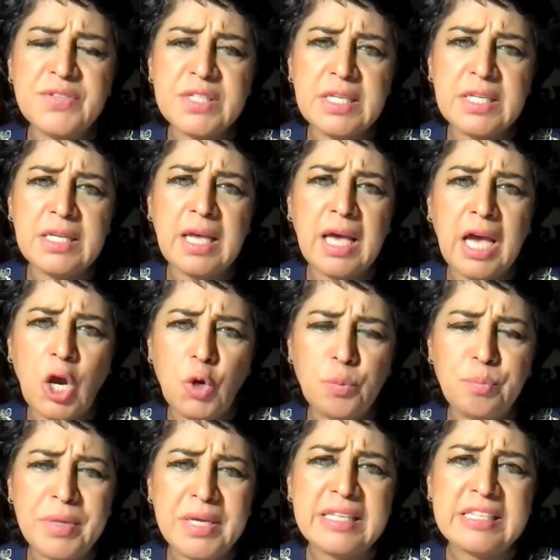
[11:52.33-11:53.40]
And we have
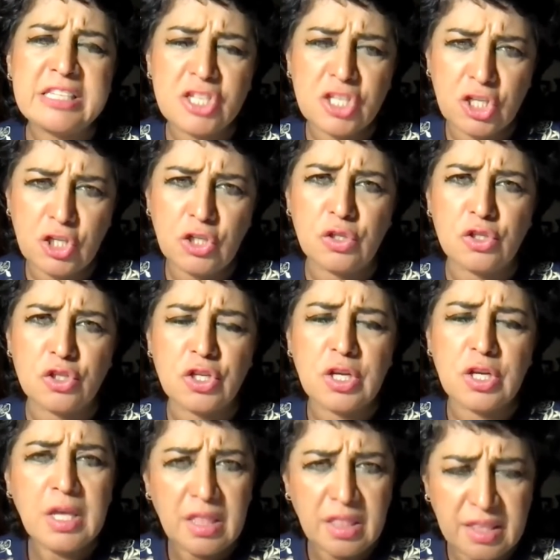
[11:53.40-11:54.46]
seen how big a
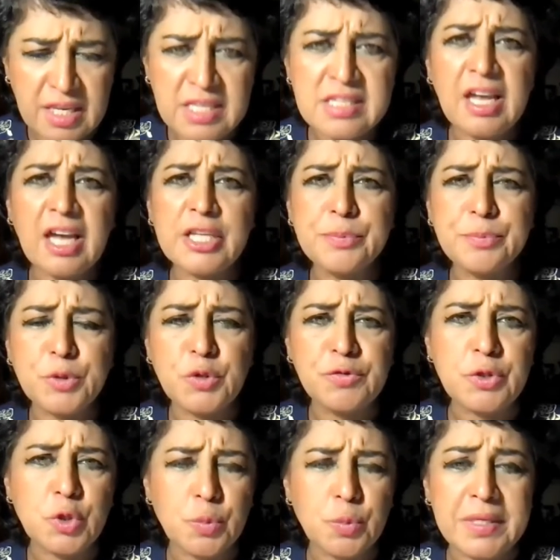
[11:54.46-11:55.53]
scourge this
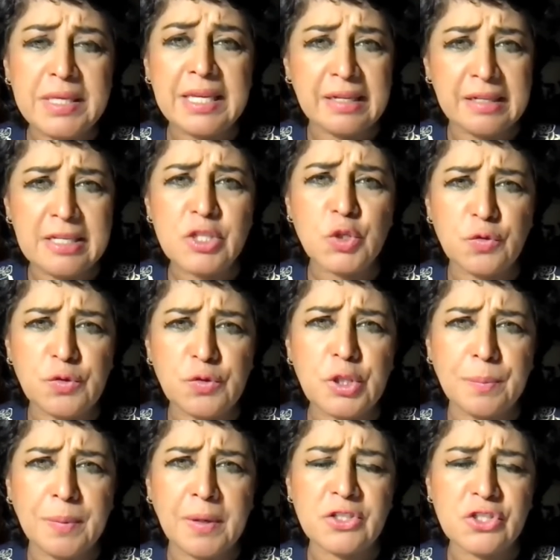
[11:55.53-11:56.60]
has proven to be, at
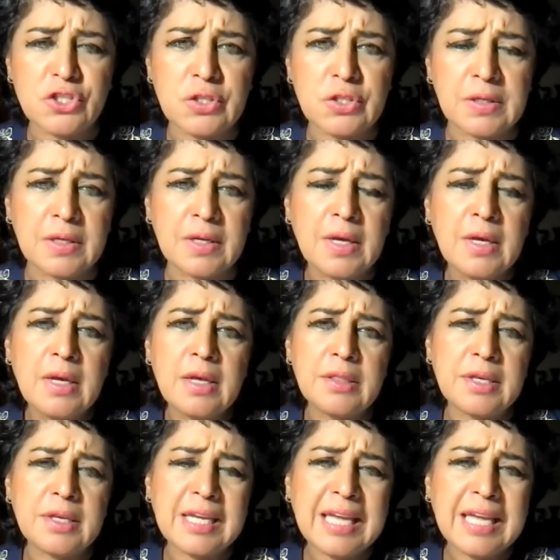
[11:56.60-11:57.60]
least over the past year.